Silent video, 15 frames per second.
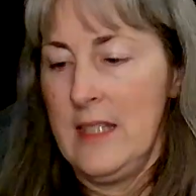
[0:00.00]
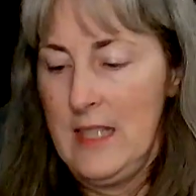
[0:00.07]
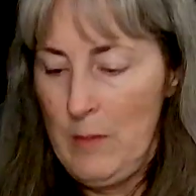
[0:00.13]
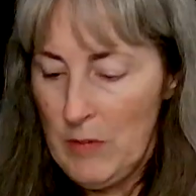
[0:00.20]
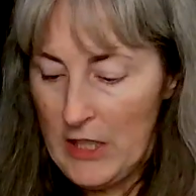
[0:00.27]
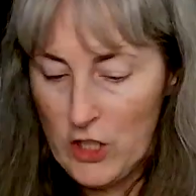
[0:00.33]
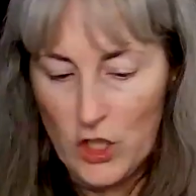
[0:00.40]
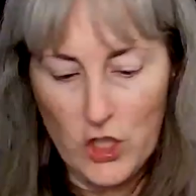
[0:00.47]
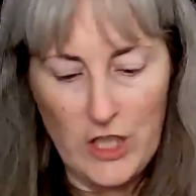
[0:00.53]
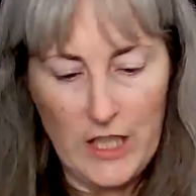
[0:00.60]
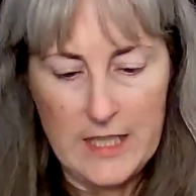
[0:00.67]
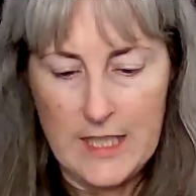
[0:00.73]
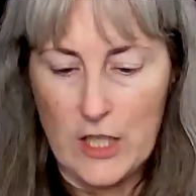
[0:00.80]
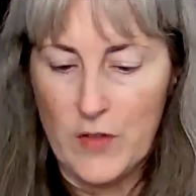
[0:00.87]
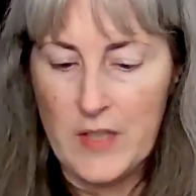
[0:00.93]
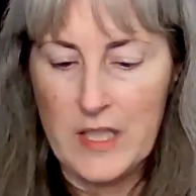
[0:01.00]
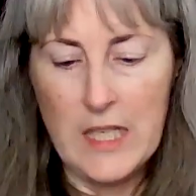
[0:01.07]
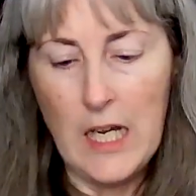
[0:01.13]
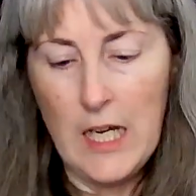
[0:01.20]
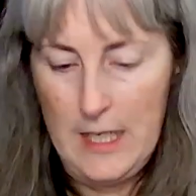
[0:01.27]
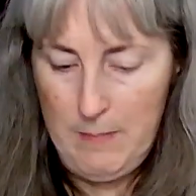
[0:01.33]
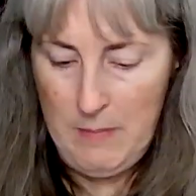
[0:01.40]
Seemed like a good idea at the
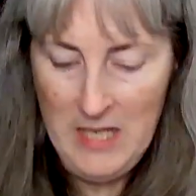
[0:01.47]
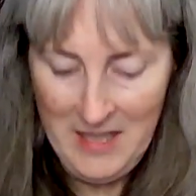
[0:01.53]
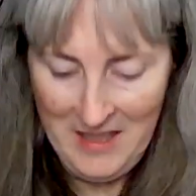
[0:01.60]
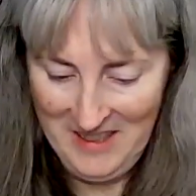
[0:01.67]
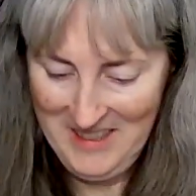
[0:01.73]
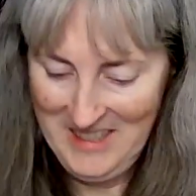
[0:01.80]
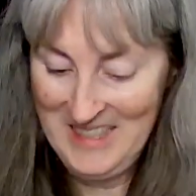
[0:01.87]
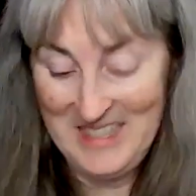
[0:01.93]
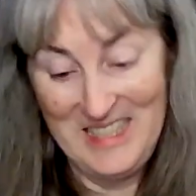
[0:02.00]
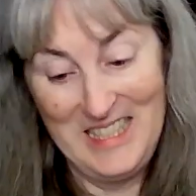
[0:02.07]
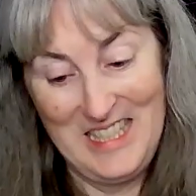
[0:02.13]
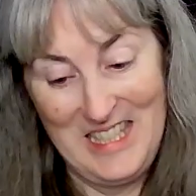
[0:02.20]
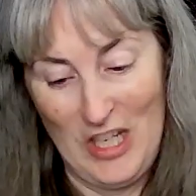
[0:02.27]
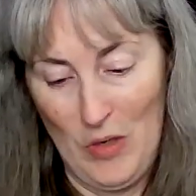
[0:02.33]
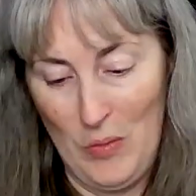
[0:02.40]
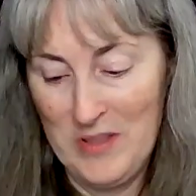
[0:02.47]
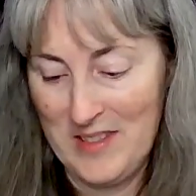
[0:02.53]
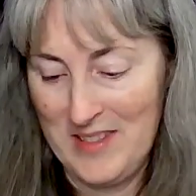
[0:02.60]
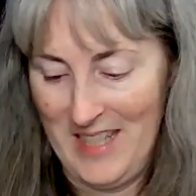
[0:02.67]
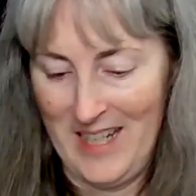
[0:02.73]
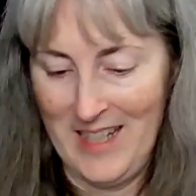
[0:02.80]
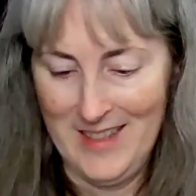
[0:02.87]
time. So
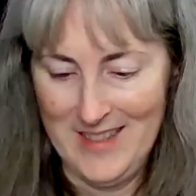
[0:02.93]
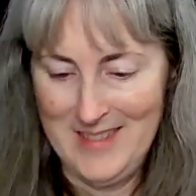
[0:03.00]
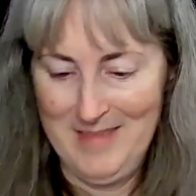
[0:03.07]
we'll see.